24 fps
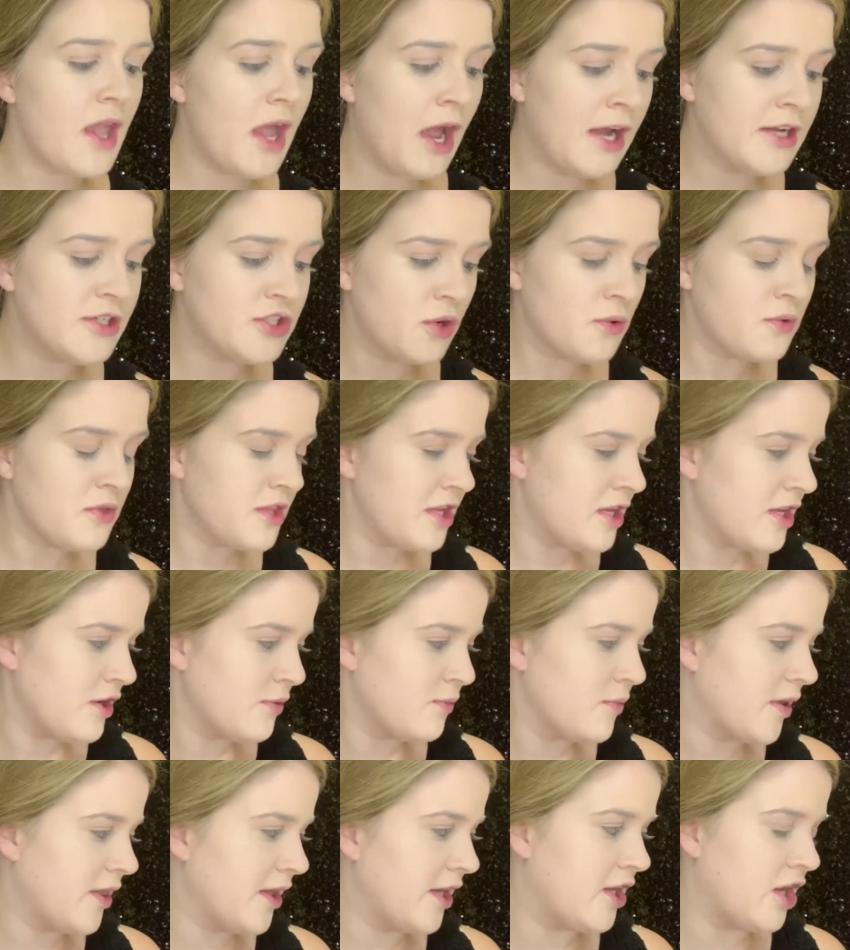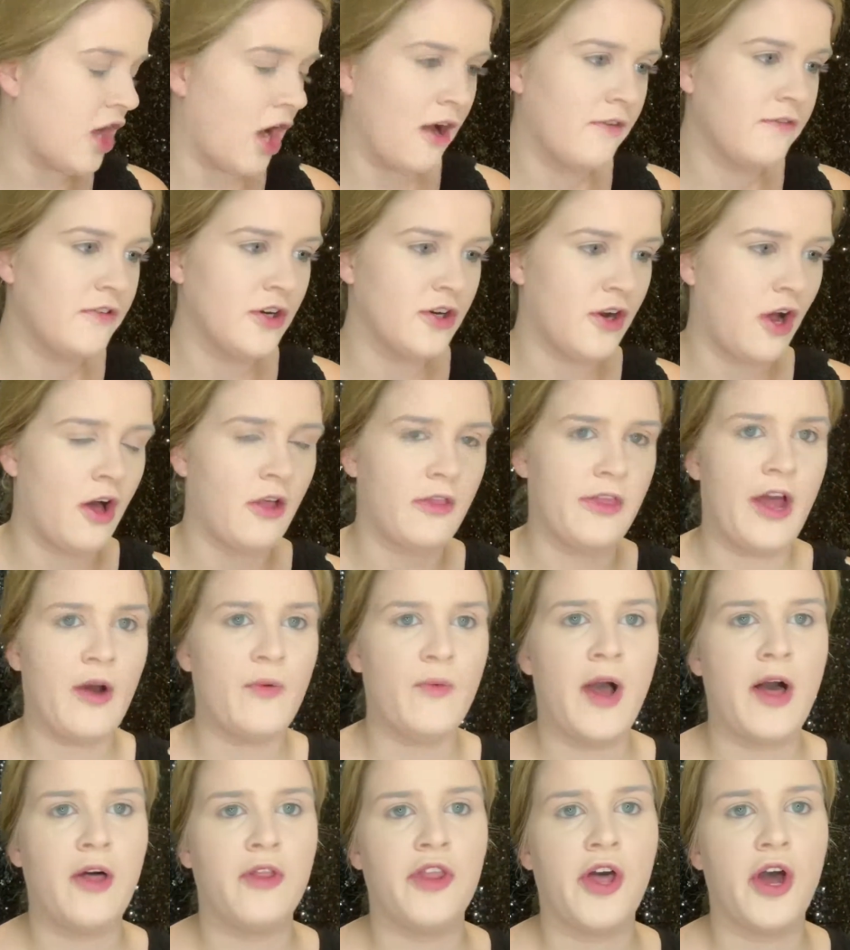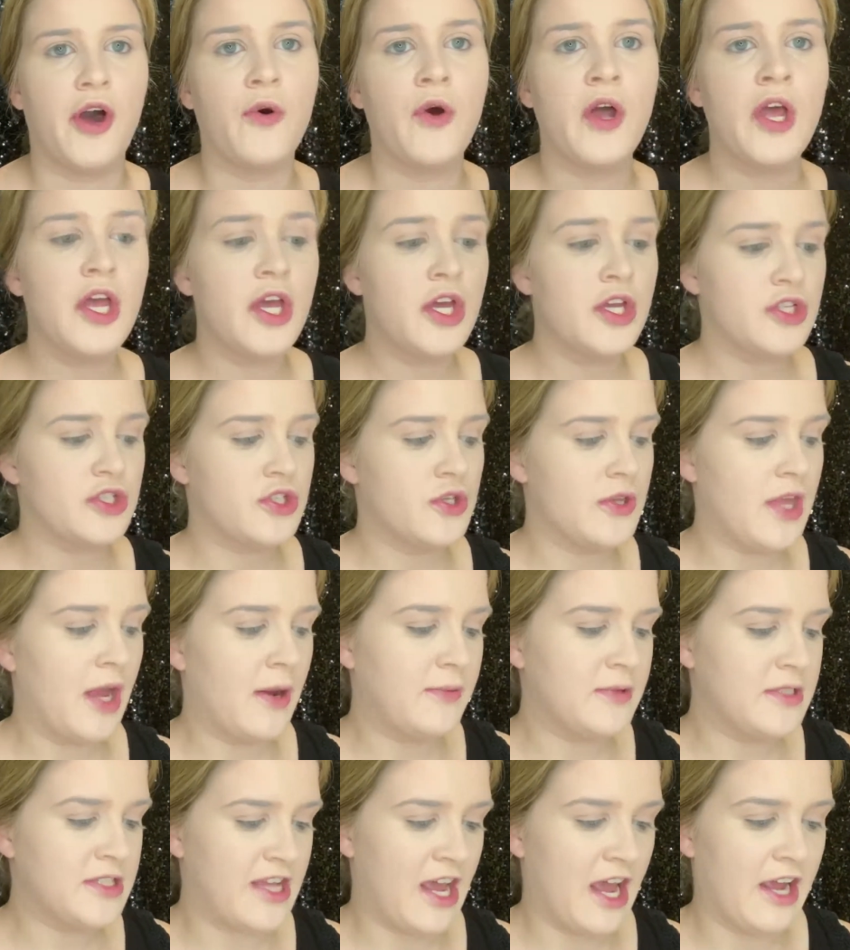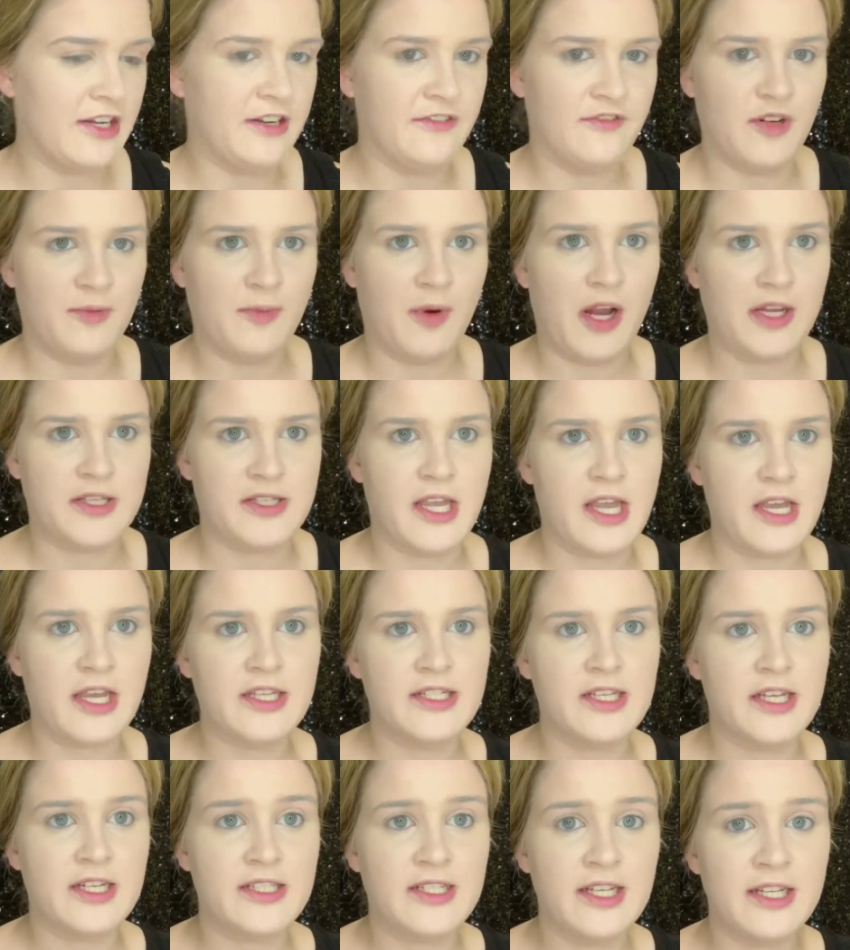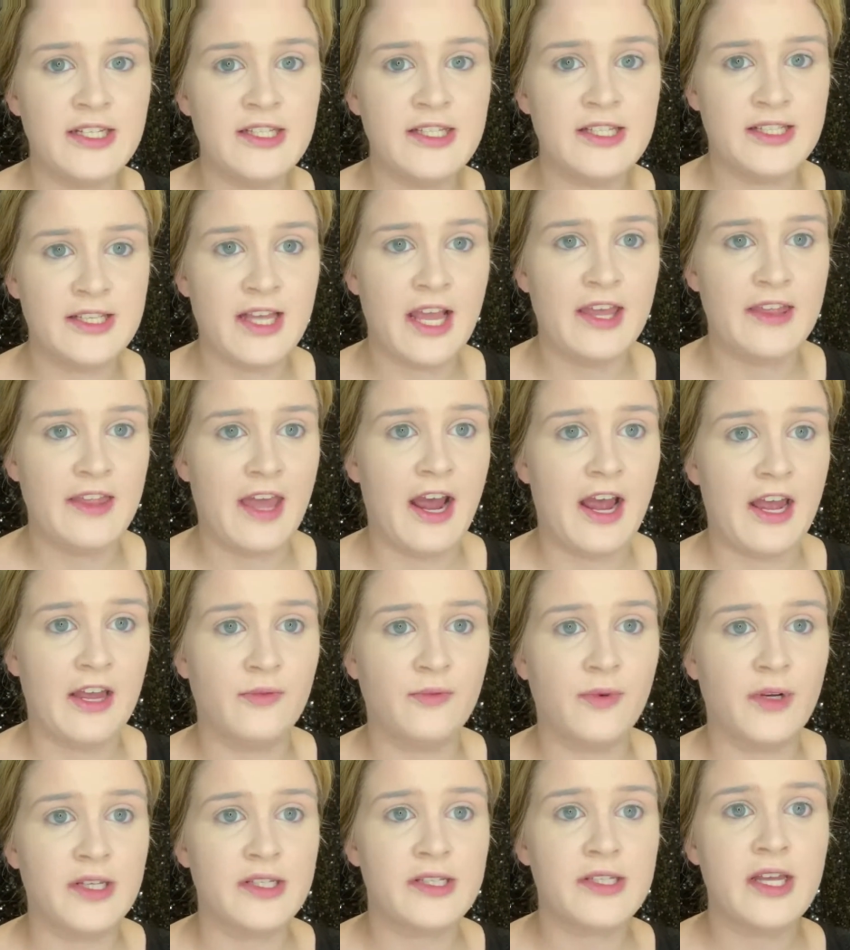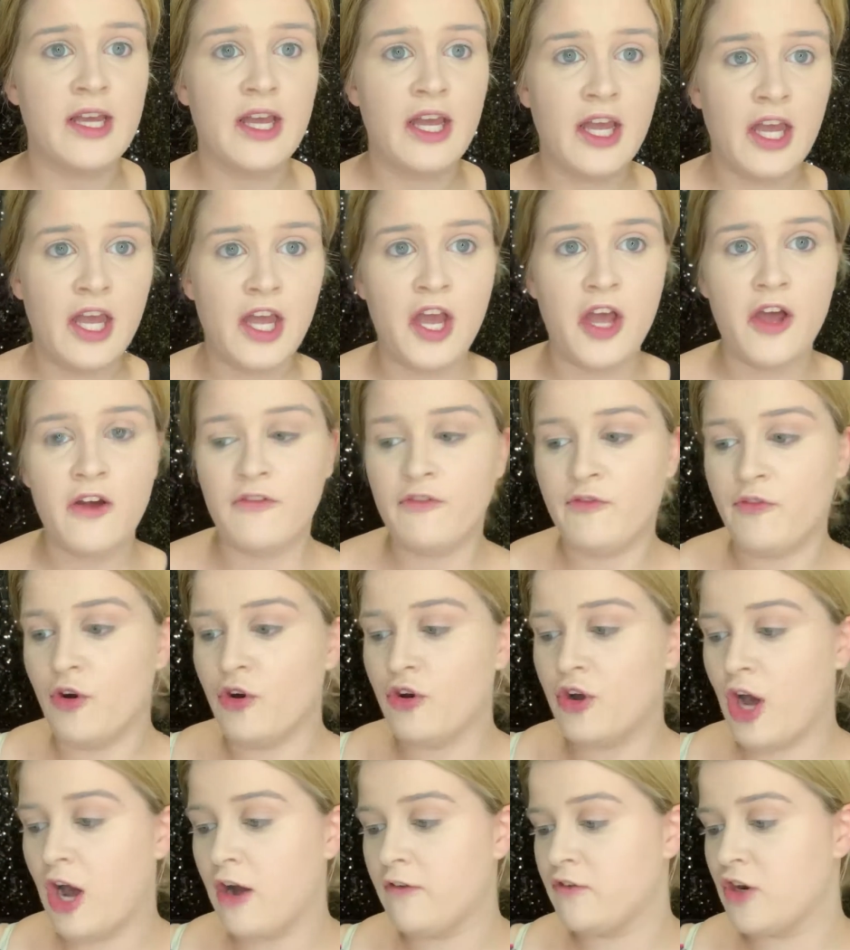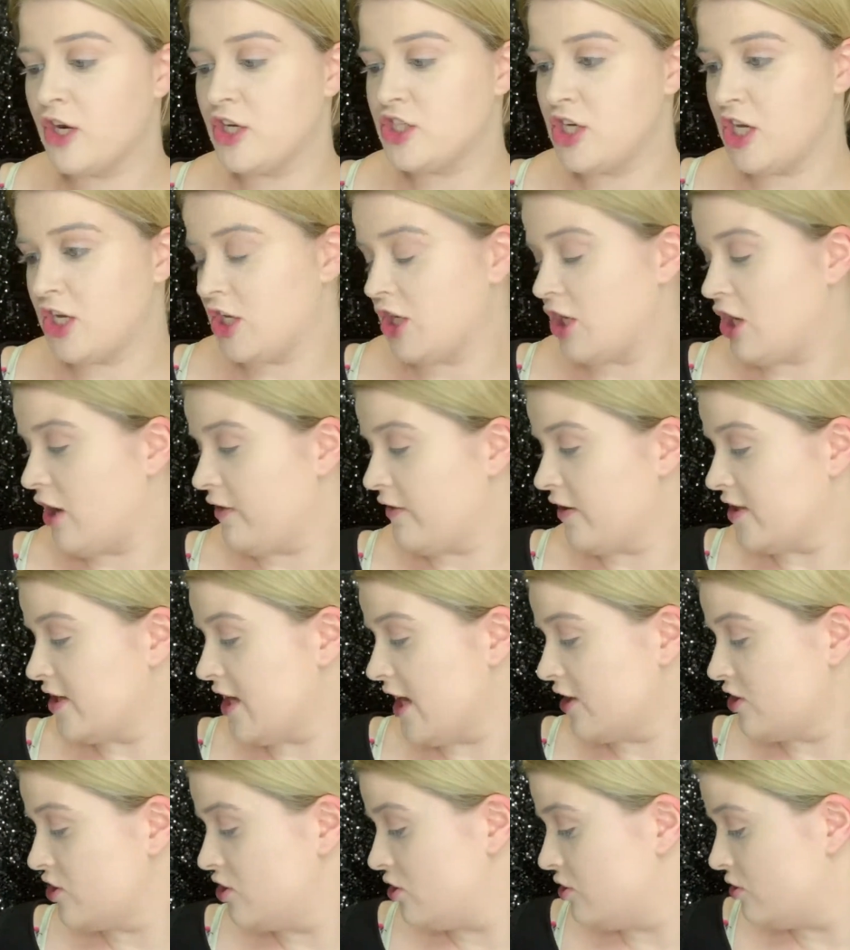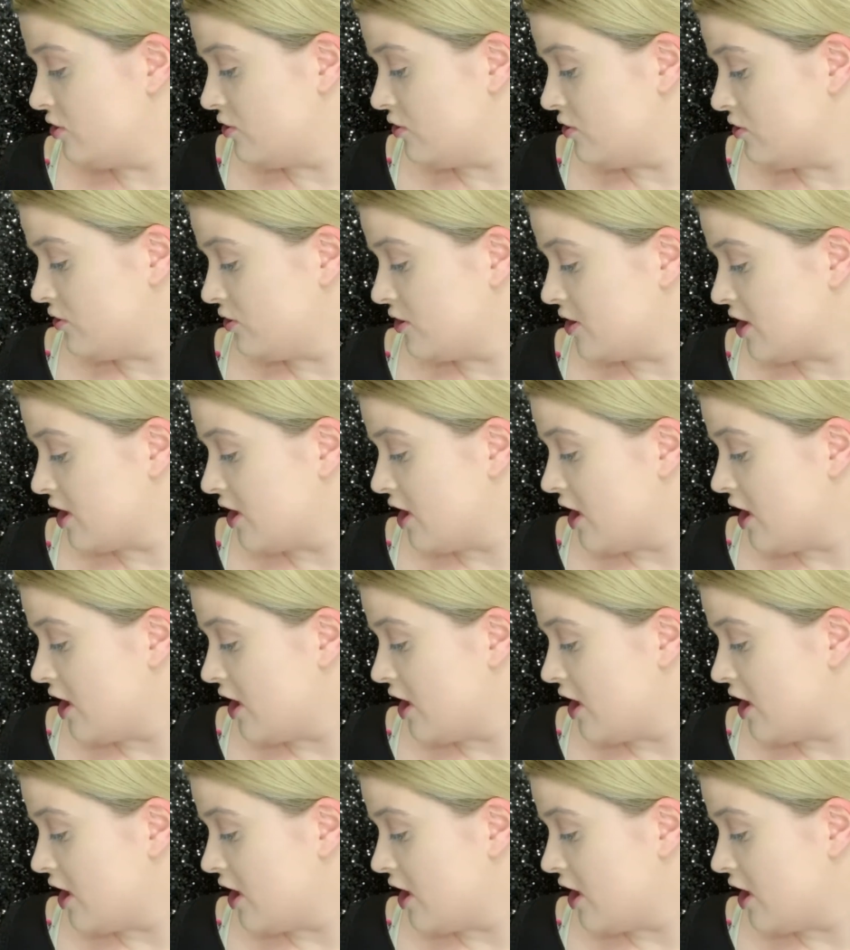I don't think it really covered all that well though, so that was kind of depressing because it did say that it was full coverage. It could cover tattoos.